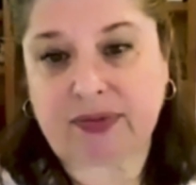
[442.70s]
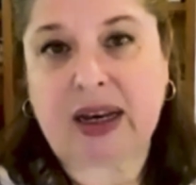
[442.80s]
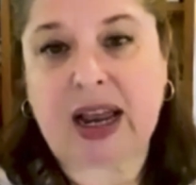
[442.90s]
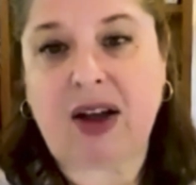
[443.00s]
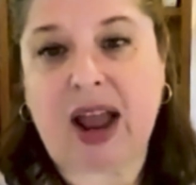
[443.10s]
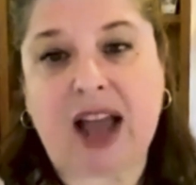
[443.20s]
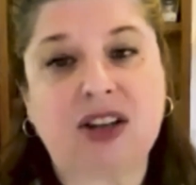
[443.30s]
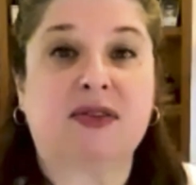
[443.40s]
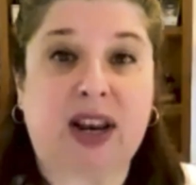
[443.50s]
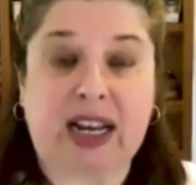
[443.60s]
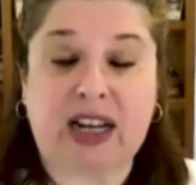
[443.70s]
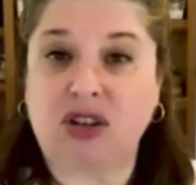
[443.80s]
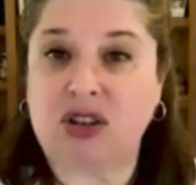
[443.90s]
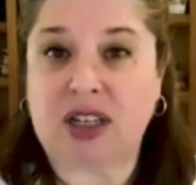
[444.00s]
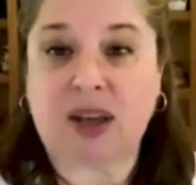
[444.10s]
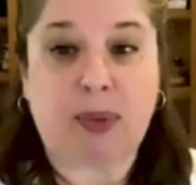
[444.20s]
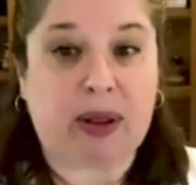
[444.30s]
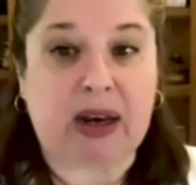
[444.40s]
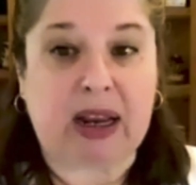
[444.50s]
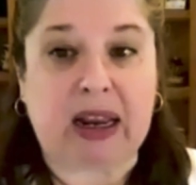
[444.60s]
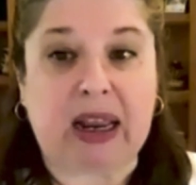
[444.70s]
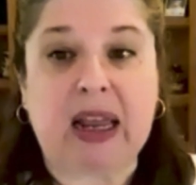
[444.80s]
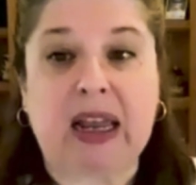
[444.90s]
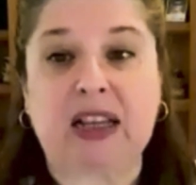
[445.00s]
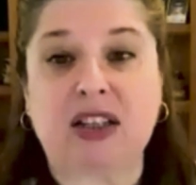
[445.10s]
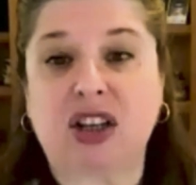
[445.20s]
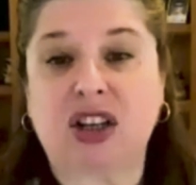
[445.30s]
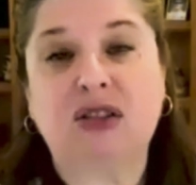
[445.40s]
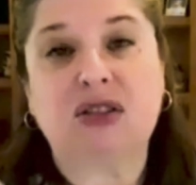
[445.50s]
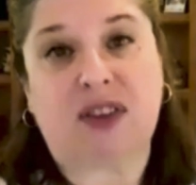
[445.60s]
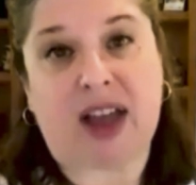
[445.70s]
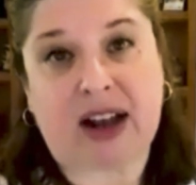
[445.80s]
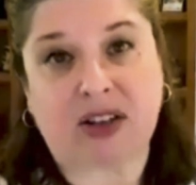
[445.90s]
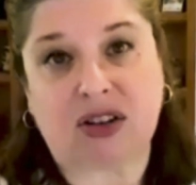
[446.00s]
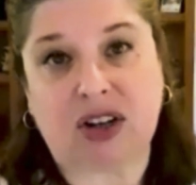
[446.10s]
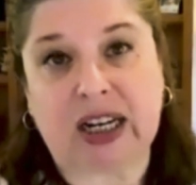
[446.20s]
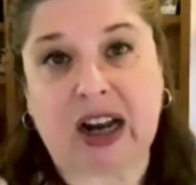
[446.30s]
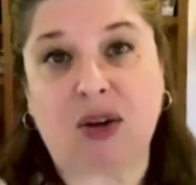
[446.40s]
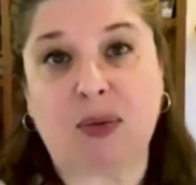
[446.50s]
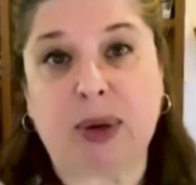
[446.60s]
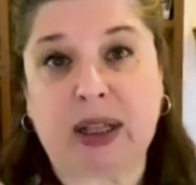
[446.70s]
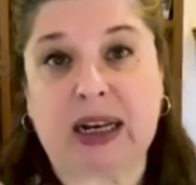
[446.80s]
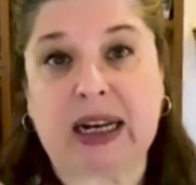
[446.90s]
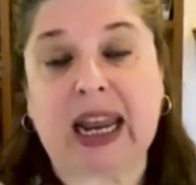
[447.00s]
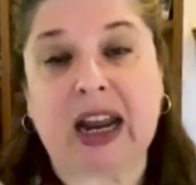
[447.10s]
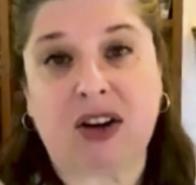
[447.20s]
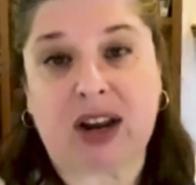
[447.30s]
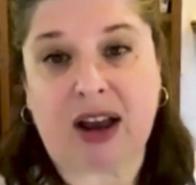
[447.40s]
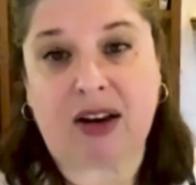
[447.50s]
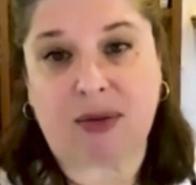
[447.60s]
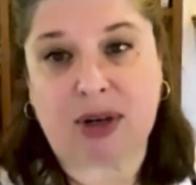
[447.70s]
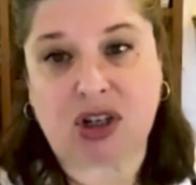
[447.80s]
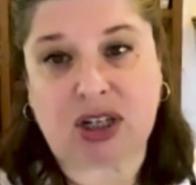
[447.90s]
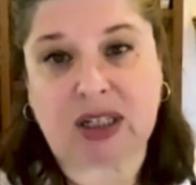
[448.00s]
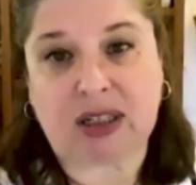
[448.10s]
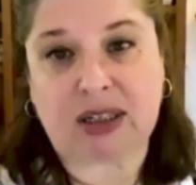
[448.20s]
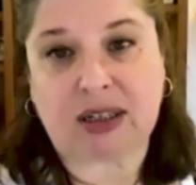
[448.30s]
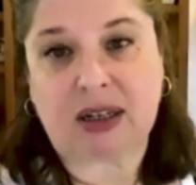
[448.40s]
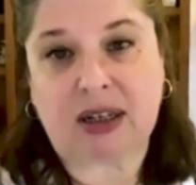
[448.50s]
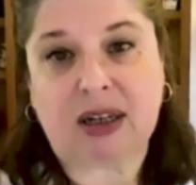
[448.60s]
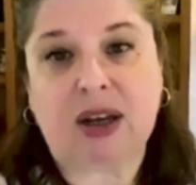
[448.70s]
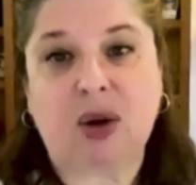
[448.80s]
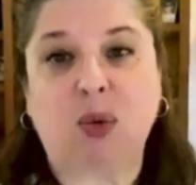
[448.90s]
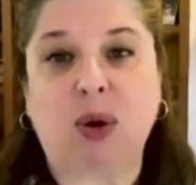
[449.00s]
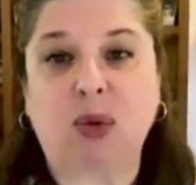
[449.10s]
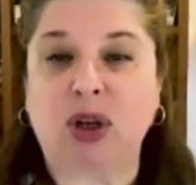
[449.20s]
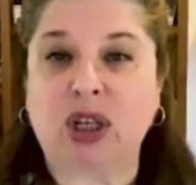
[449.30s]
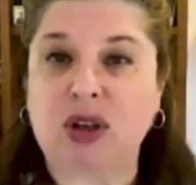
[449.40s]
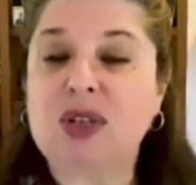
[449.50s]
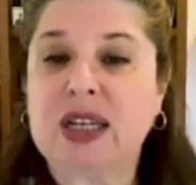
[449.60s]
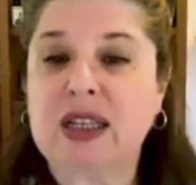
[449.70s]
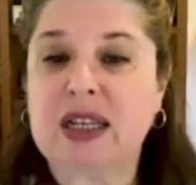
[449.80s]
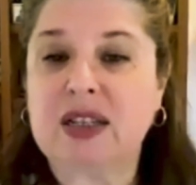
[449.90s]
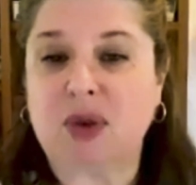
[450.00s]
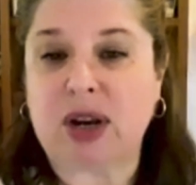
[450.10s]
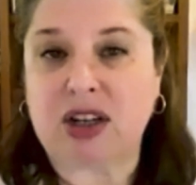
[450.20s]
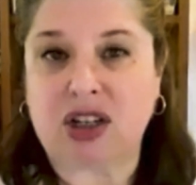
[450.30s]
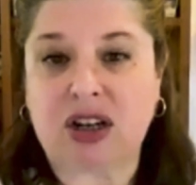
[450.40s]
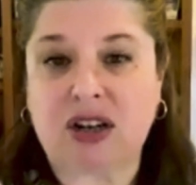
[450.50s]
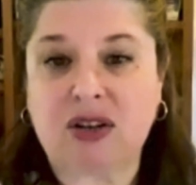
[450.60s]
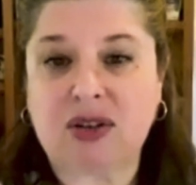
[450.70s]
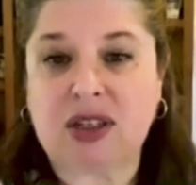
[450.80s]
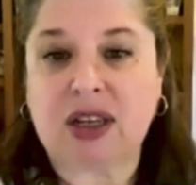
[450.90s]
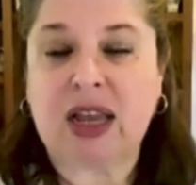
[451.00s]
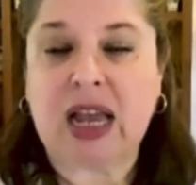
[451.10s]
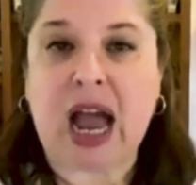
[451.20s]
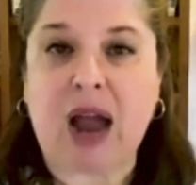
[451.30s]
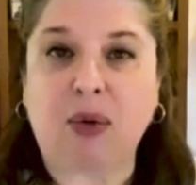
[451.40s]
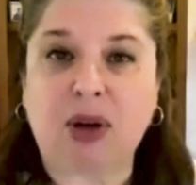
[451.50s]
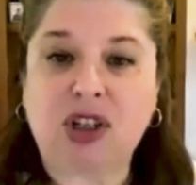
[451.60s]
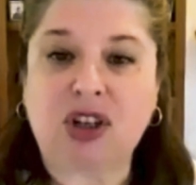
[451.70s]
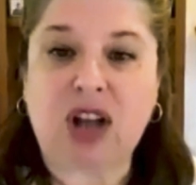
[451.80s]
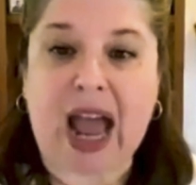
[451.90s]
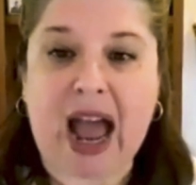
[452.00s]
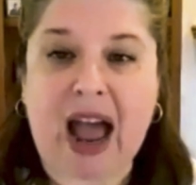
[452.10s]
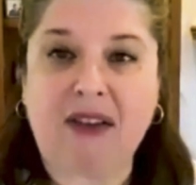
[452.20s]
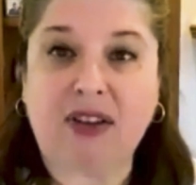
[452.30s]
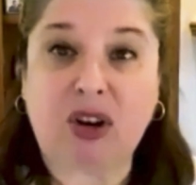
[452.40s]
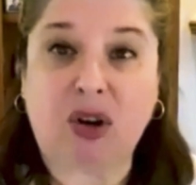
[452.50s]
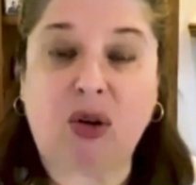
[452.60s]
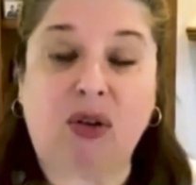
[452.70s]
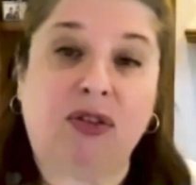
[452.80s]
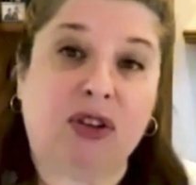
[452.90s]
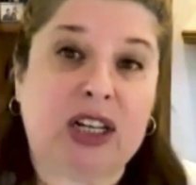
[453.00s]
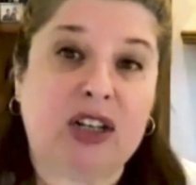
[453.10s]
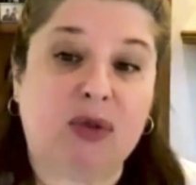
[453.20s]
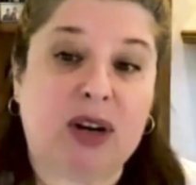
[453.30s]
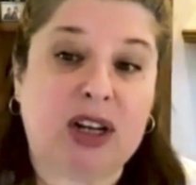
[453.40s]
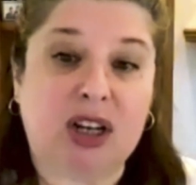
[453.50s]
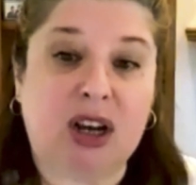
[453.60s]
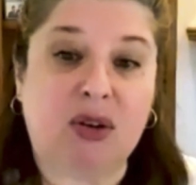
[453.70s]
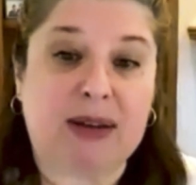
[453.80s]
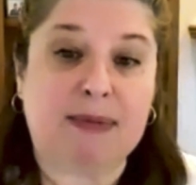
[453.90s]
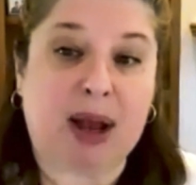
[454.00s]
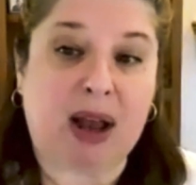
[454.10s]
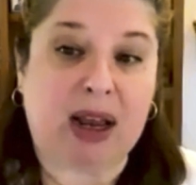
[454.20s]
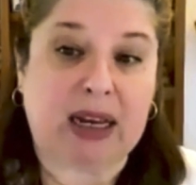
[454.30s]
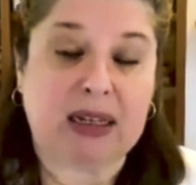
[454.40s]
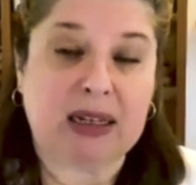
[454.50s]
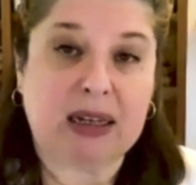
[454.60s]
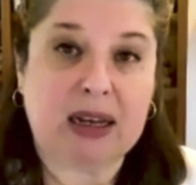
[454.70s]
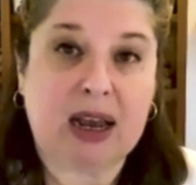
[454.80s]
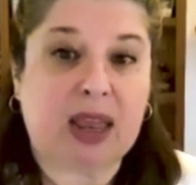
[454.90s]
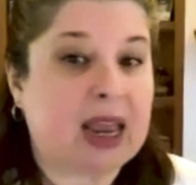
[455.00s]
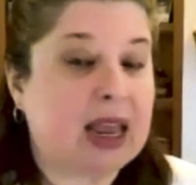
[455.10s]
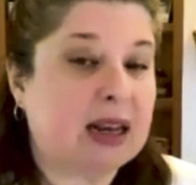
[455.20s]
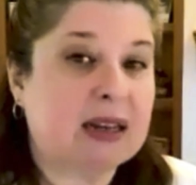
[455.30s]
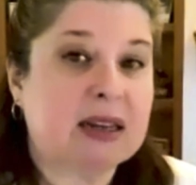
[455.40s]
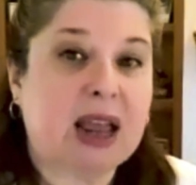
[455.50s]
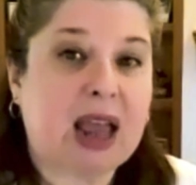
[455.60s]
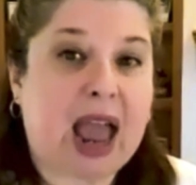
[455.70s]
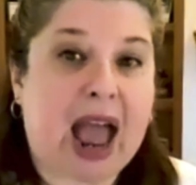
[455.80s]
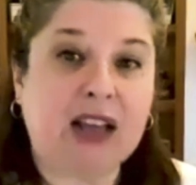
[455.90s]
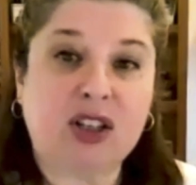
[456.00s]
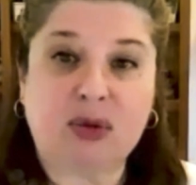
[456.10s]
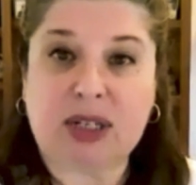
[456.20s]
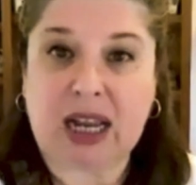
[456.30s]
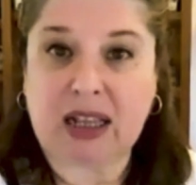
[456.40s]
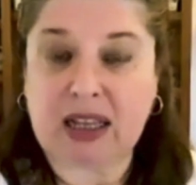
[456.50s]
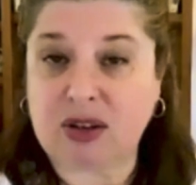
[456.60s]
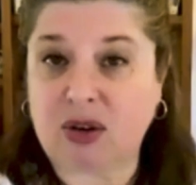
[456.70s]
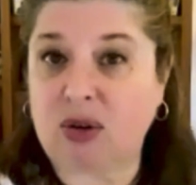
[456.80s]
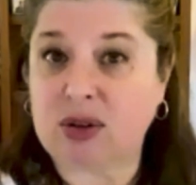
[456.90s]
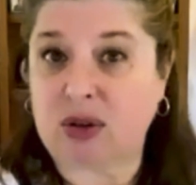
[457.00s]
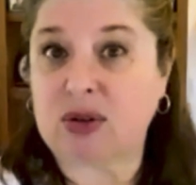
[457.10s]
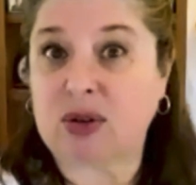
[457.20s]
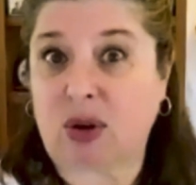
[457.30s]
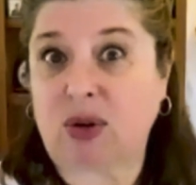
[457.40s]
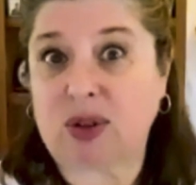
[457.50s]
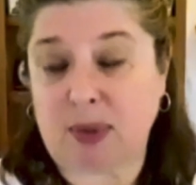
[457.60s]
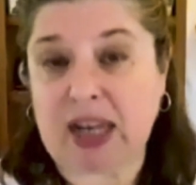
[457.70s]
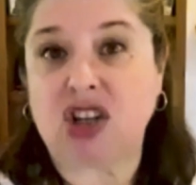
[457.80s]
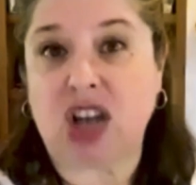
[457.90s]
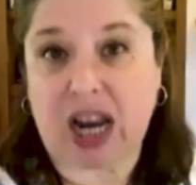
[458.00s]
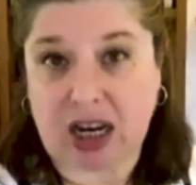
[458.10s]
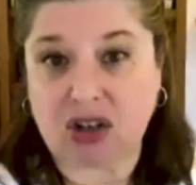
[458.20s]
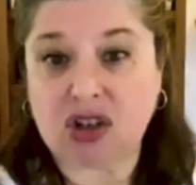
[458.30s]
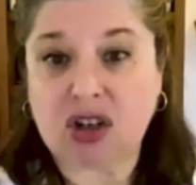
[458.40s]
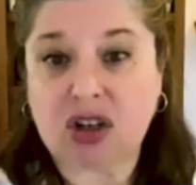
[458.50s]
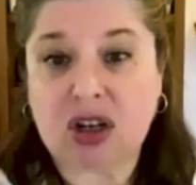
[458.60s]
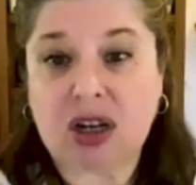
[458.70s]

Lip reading: Now, as financial stability is a huge factor in our ability to carry out our missions. When we're using these ratios, I want you to have a goal for each ratio in mind. And as you attain these goals, those goals may change.